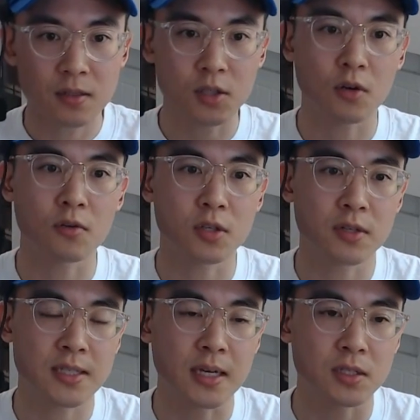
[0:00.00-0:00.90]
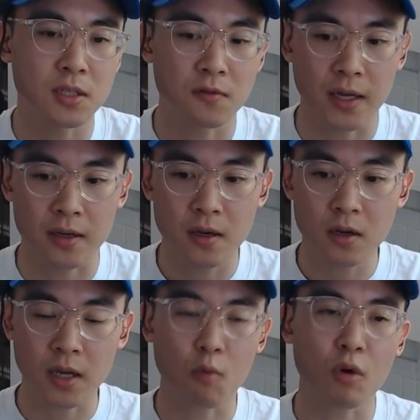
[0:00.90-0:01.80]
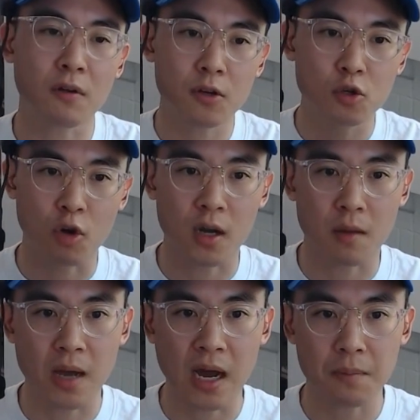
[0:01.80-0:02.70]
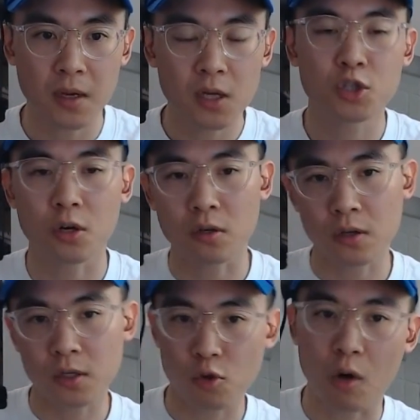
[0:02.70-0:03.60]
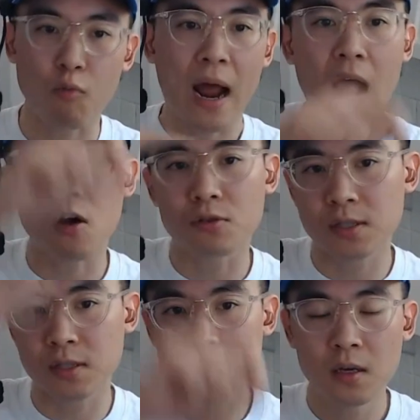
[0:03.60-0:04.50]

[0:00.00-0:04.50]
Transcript: So this idea of like, okay, whenever you're drawing a map, sure, you can draw routes,